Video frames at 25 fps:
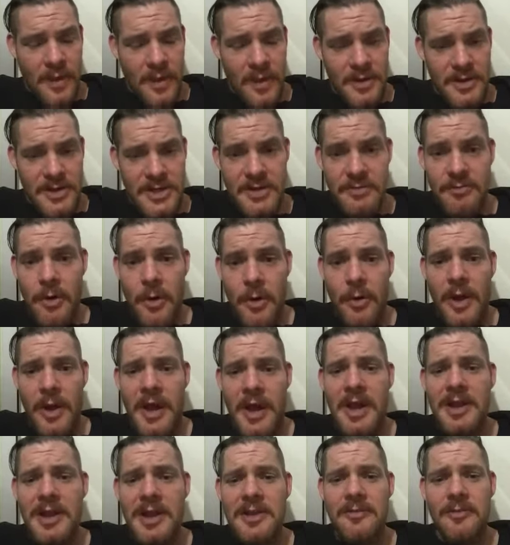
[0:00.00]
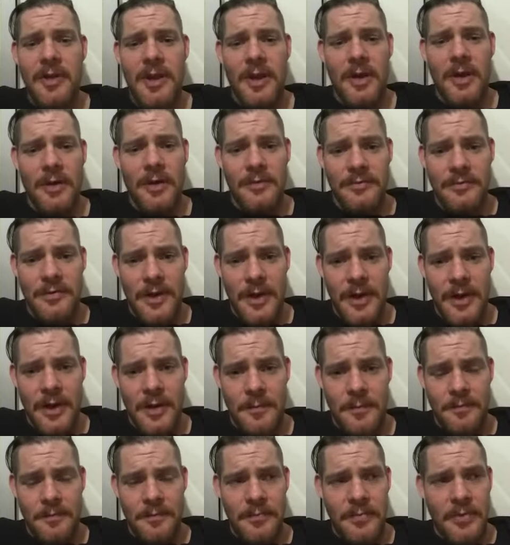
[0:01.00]
she wrote a history of
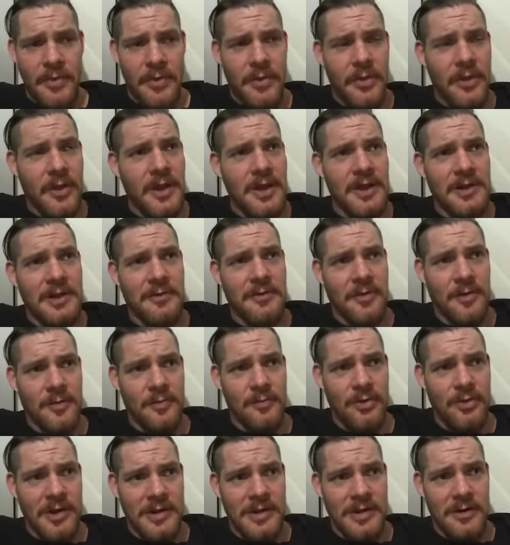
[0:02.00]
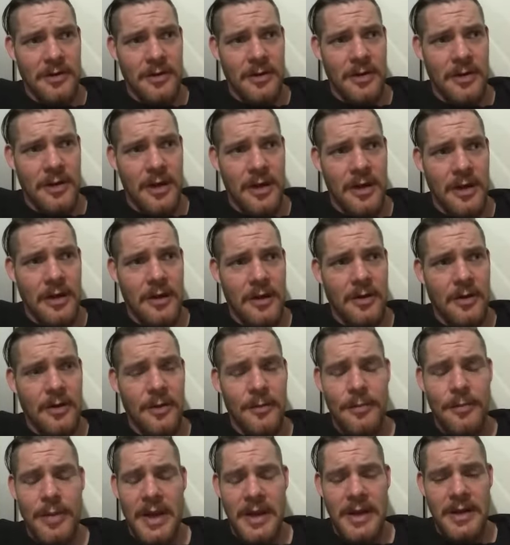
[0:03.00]
the history of present
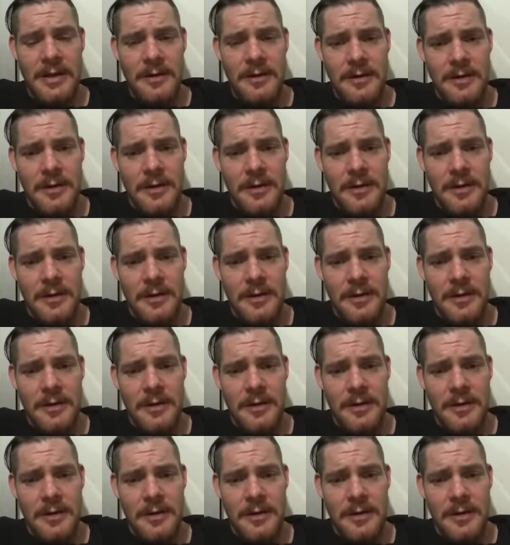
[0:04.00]
complaint.